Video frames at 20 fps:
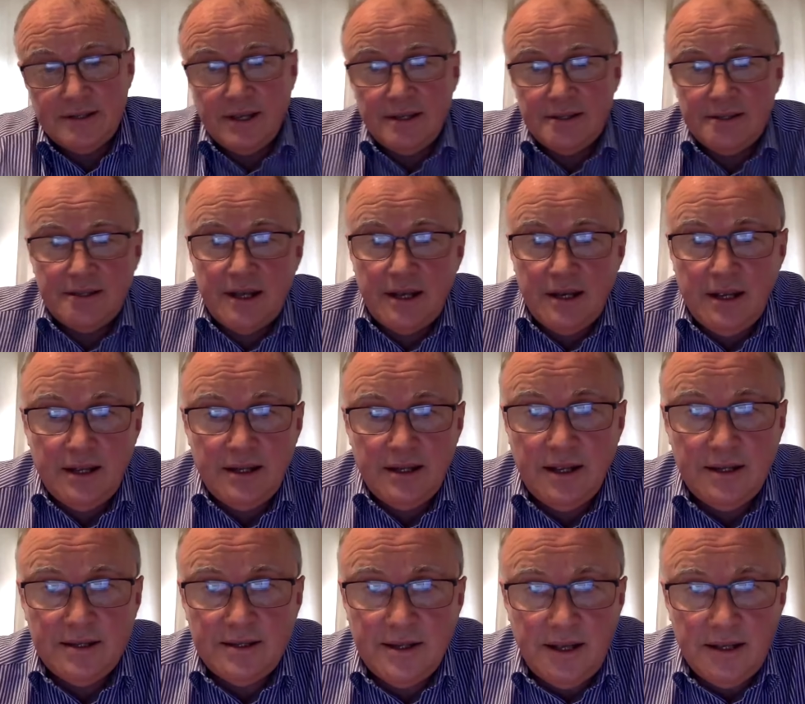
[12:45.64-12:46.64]
it's it's it's
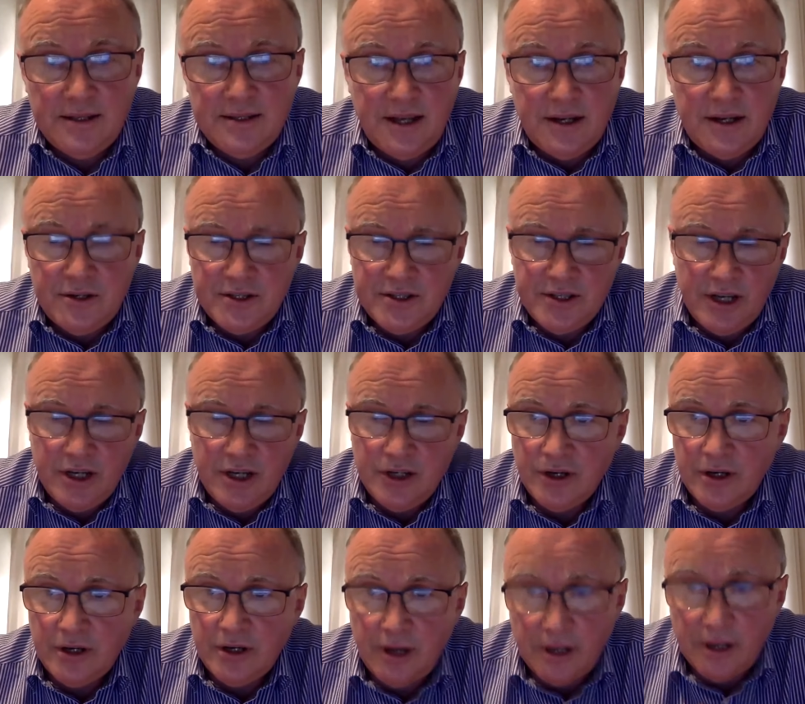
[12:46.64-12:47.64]
it's it's center
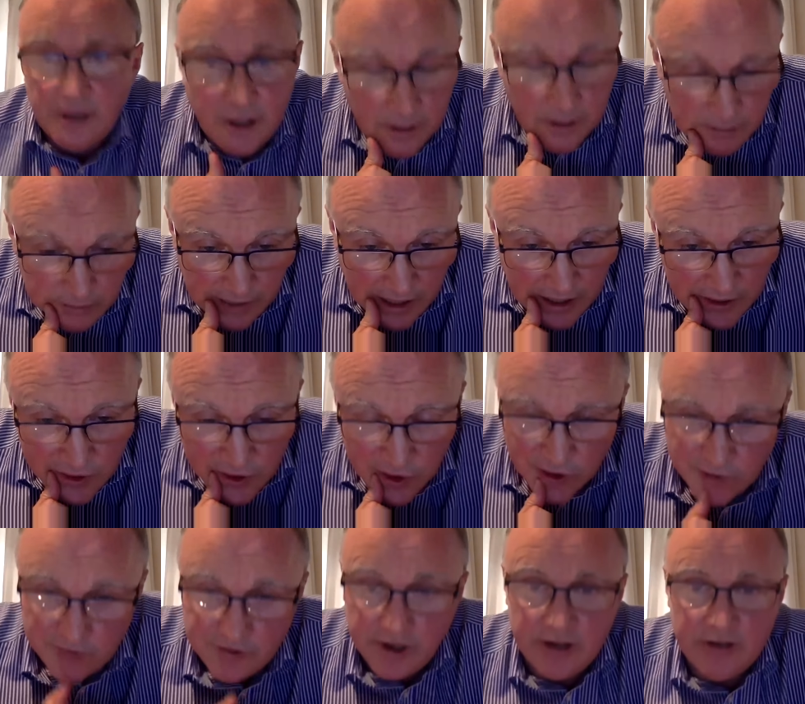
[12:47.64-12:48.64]
stage on on, on
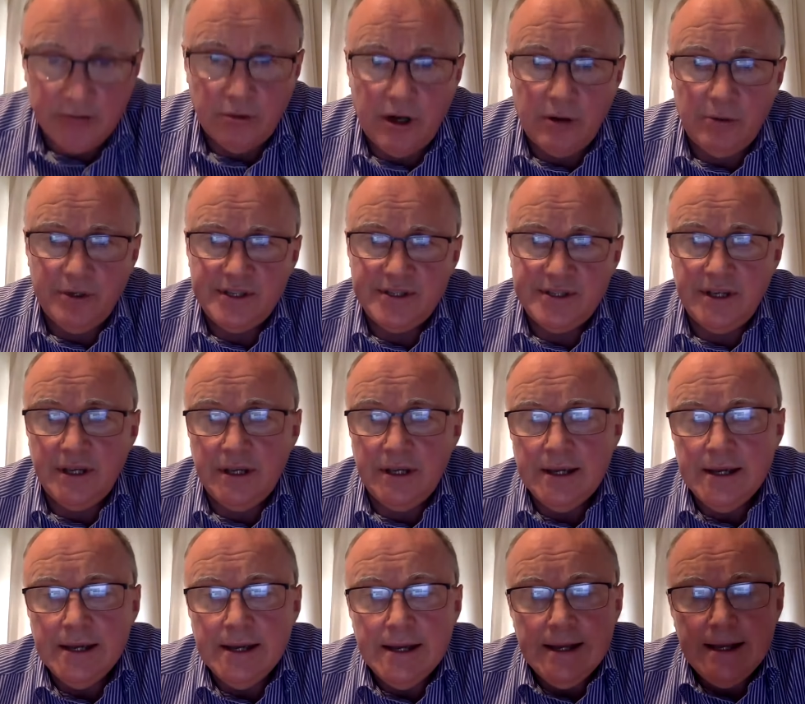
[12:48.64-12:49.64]
an awful lot of what we
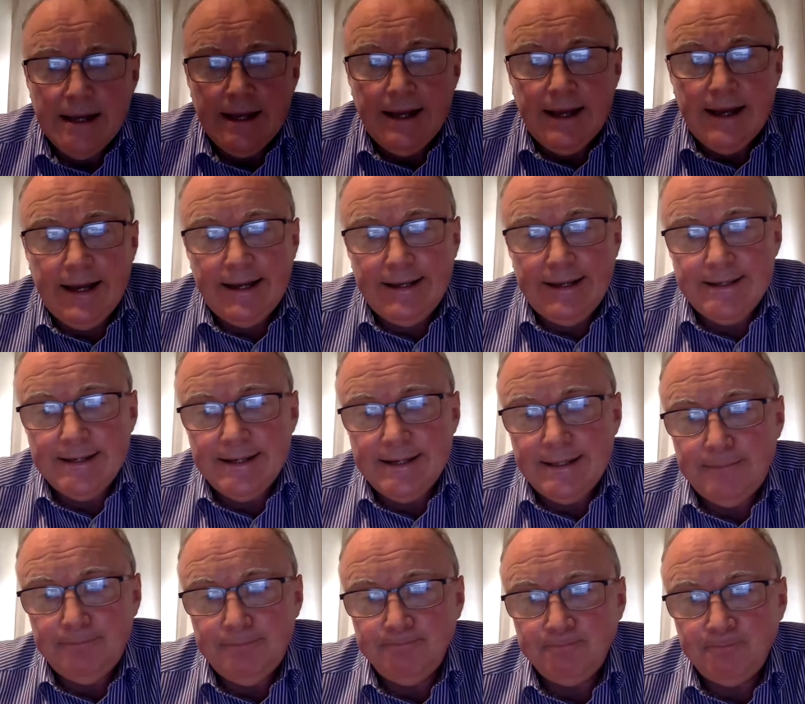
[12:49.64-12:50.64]
see,
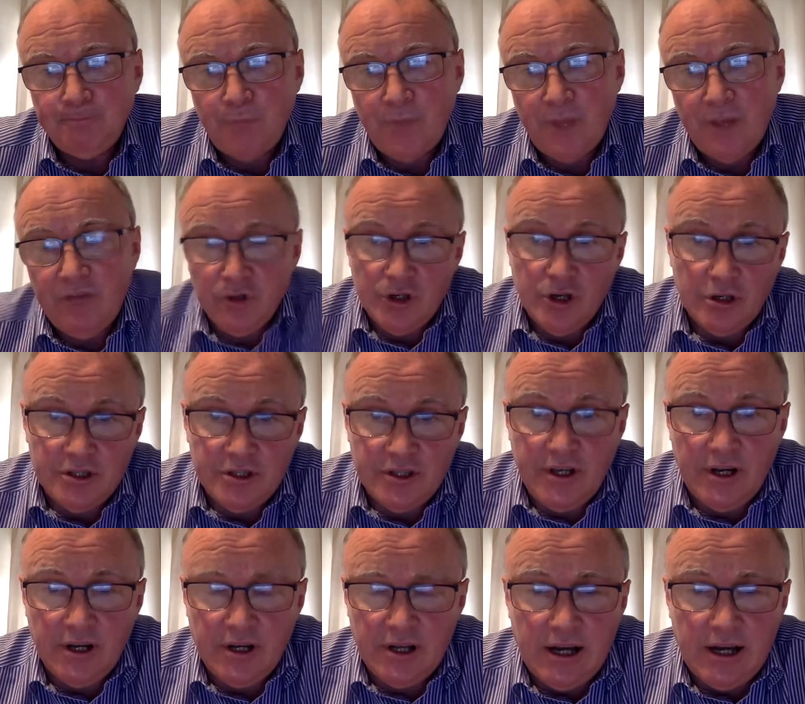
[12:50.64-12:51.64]
and um, if you
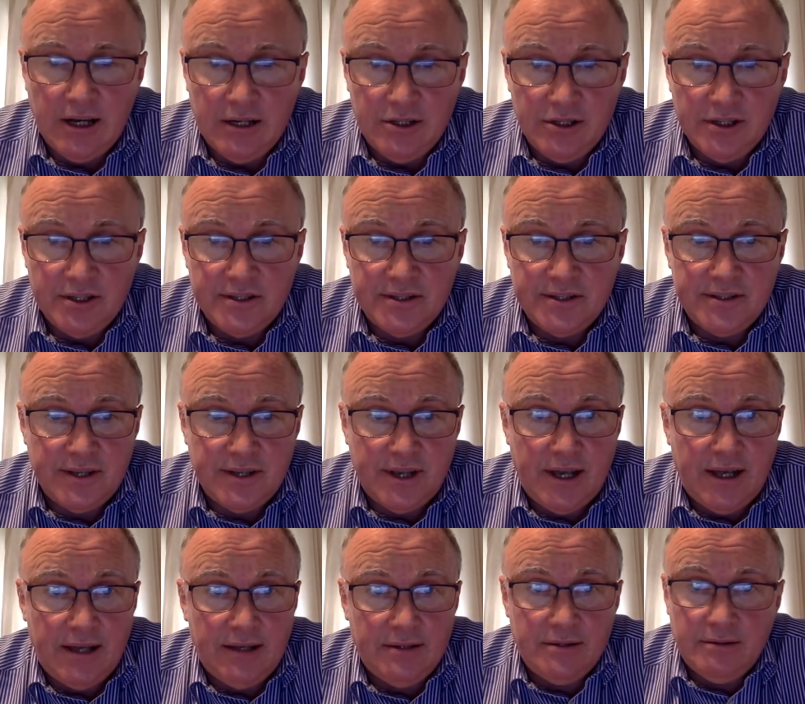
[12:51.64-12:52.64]
talk to the
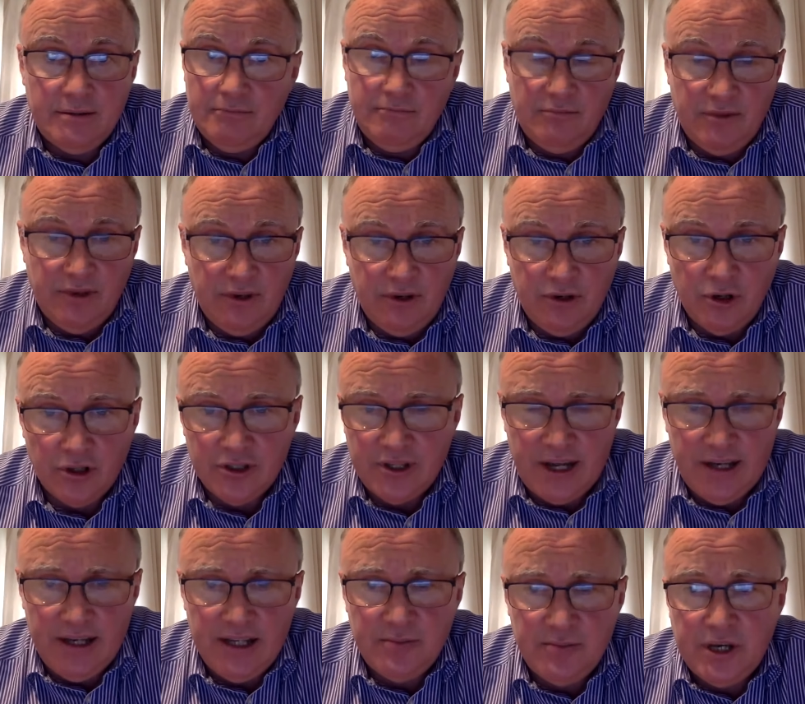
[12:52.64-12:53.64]
oncologists and
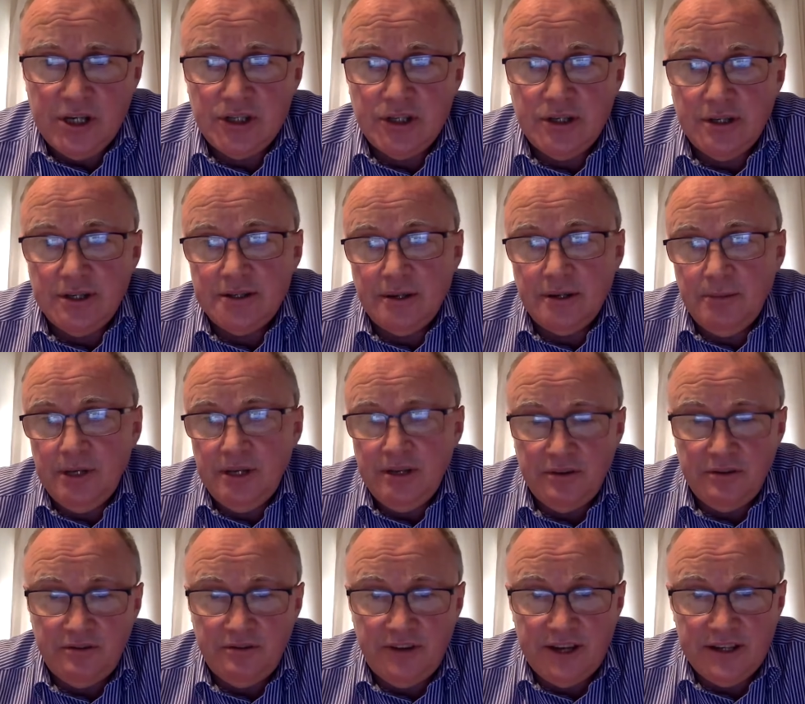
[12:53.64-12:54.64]
talk to any specialist, I
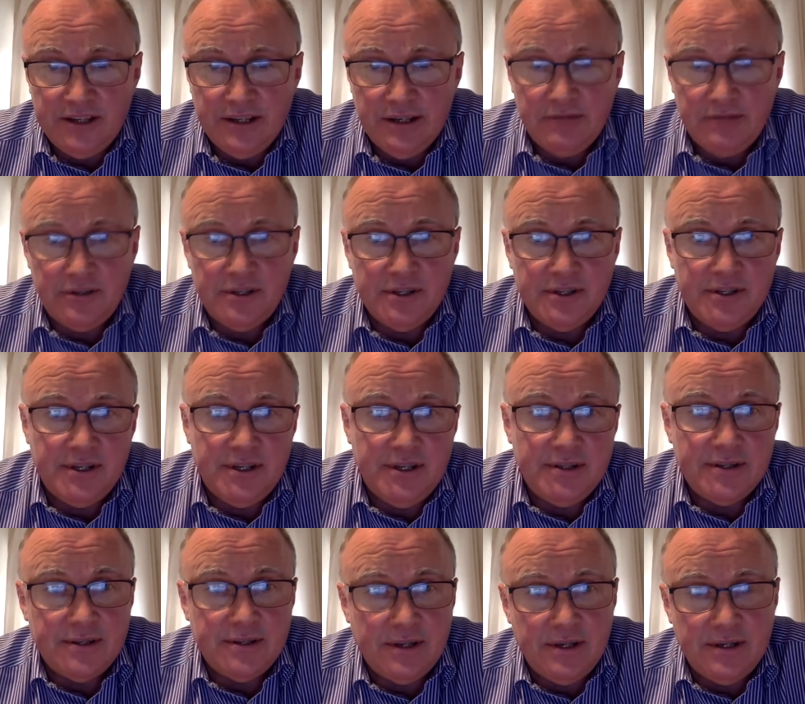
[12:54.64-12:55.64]
mean, even fatty liver
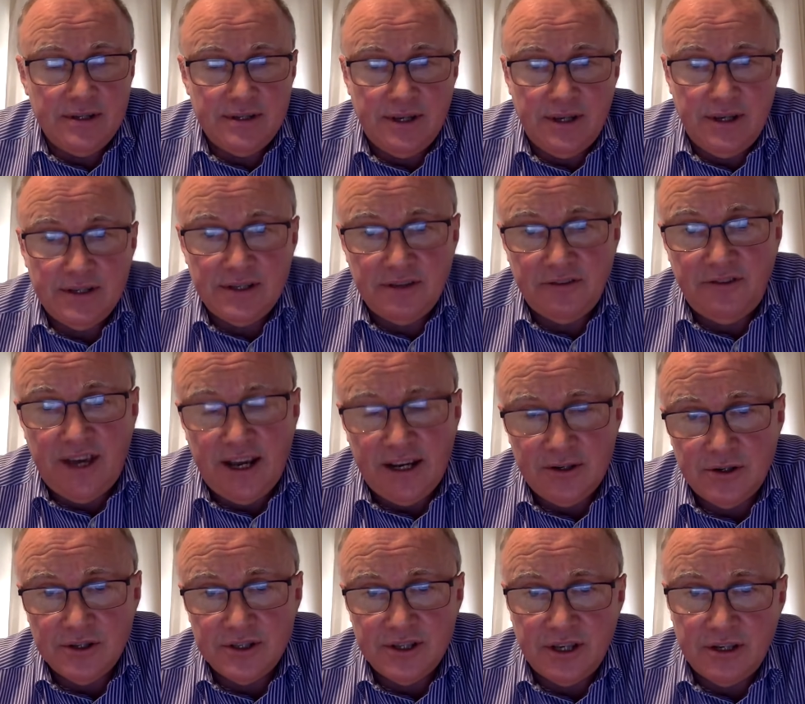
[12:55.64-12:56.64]
disease is is a, is a
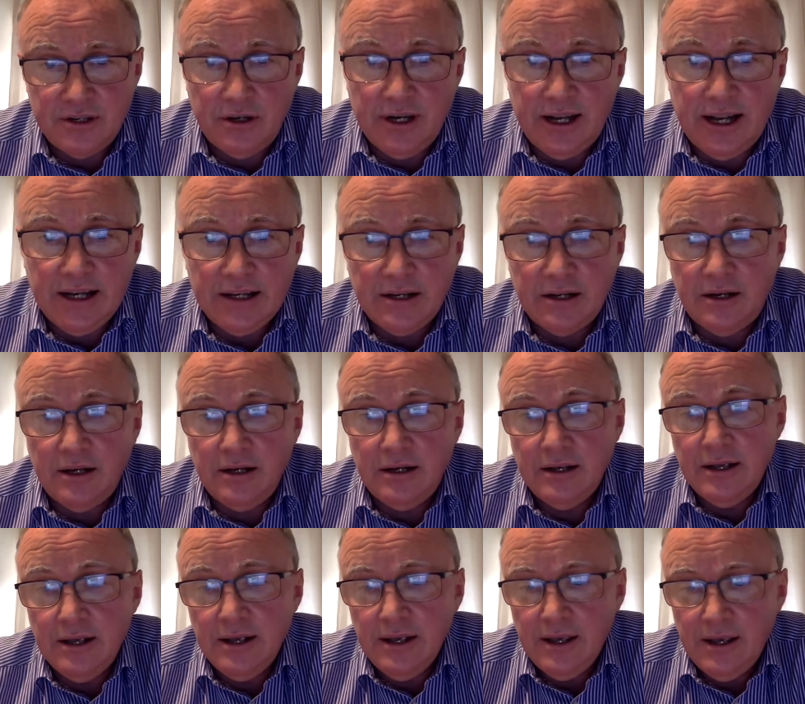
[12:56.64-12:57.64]
factor. It's not all
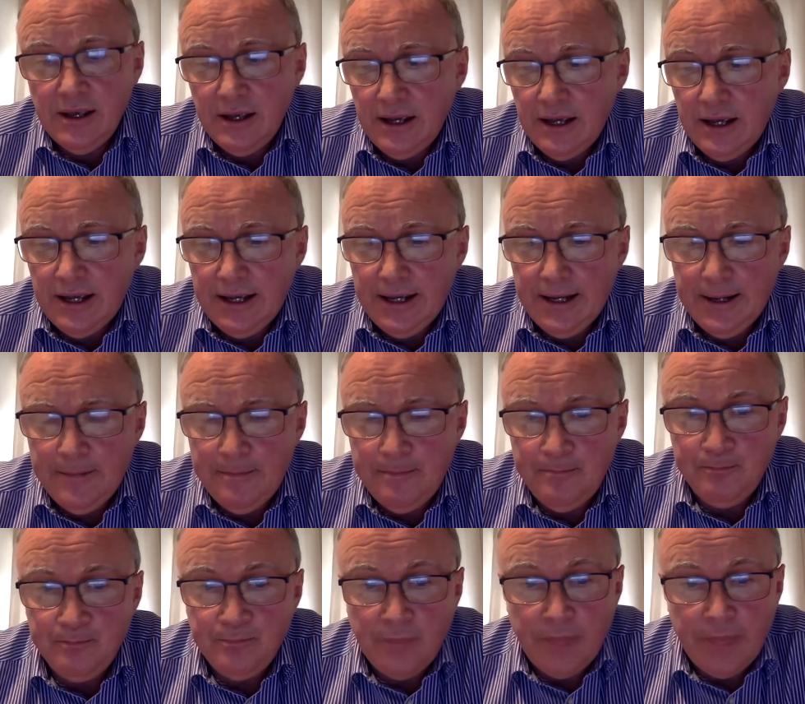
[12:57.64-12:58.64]
alcohol.
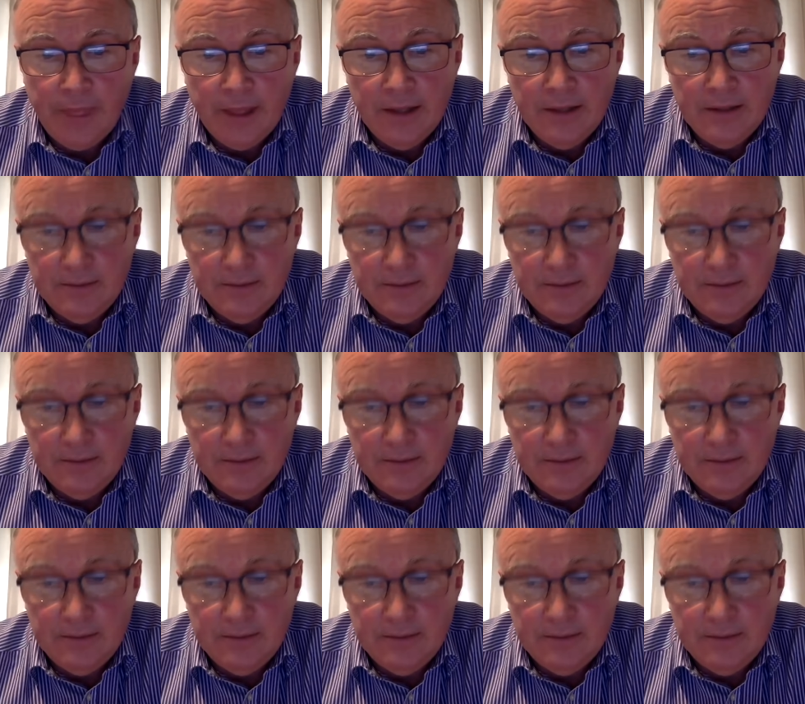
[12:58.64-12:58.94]
Um,